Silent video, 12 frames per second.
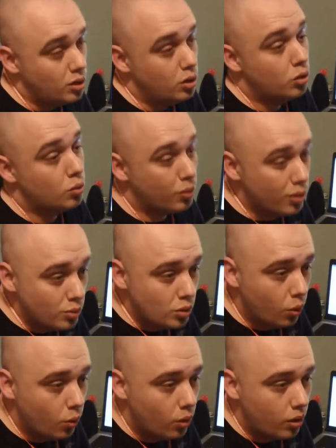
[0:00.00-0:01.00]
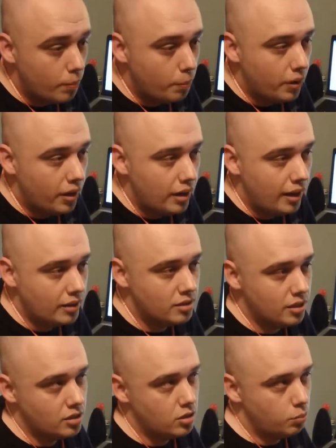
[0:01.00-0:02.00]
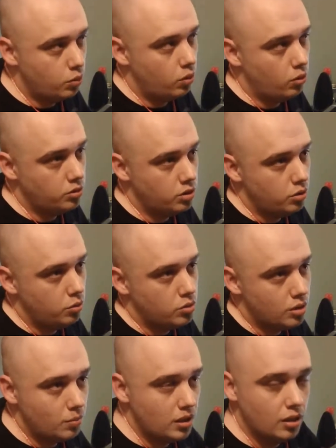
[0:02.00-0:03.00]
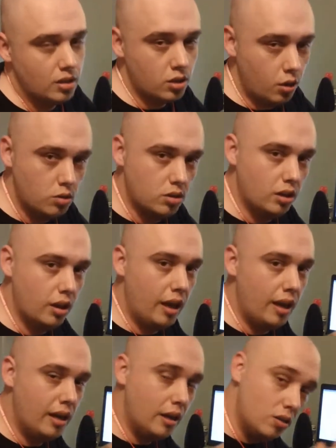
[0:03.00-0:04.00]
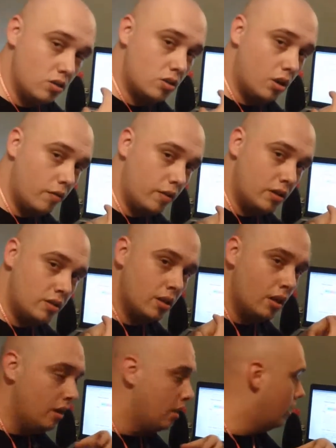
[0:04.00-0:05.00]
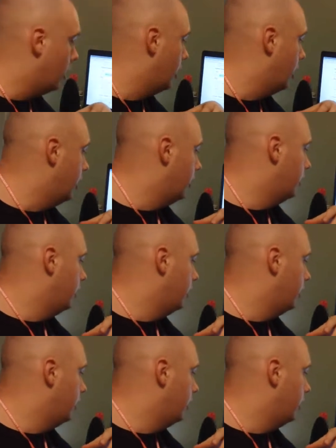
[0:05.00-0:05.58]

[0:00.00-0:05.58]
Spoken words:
through Tor, but accessible to something that's hosting a hidden service. Wow,